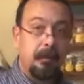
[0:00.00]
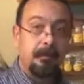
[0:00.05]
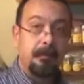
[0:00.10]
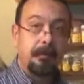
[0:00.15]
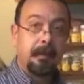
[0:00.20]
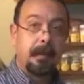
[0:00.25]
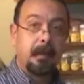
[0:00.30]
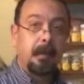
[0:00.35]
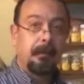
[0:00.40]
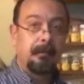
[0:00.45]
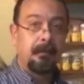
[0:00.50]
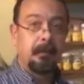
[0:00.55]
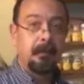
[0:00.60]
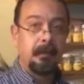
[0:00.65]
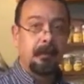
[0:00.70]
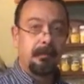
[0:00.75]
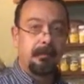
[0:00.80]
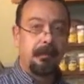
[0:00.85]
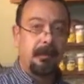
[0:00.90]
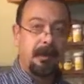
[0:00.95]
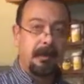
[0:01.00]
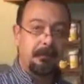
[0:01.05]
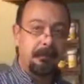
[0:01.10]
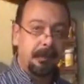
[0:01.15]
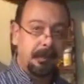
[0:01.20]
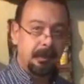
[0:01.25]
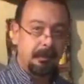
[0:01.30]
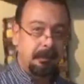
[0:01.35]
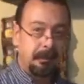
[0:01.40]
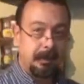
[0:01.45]
we've been off for about 5
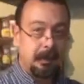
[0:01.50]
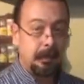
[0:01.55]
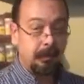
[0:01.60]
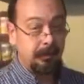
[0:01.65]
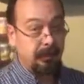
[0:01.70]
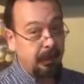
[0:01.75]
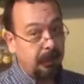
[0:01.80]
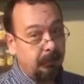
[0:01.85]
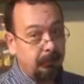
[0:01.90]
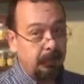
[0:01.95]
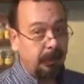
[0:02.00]
minutes now. I said it